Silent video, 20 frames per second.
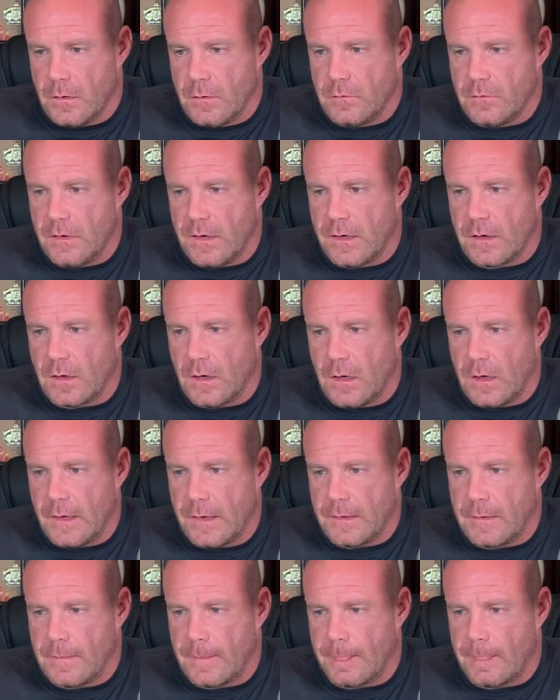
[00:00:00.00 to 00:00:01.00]
Jake,
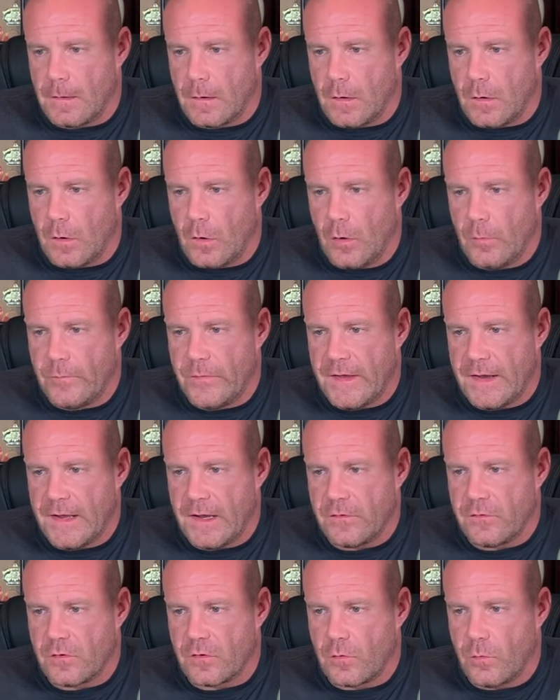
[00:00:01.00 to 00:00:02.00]
I hope that
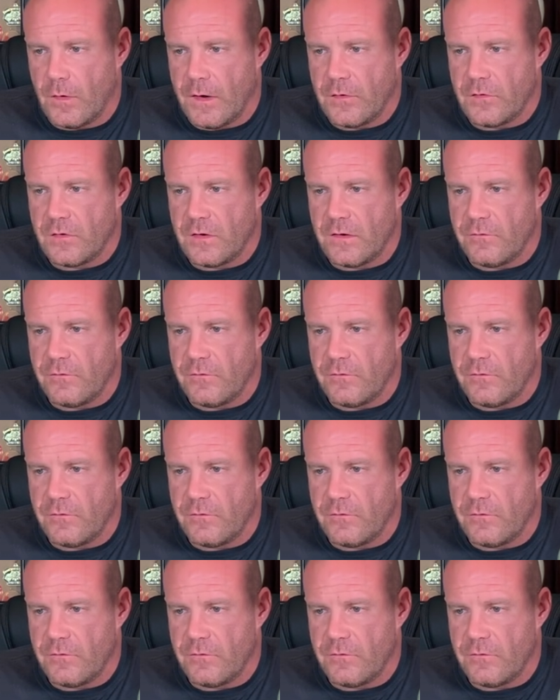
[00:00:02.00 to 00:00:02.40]
answered your question.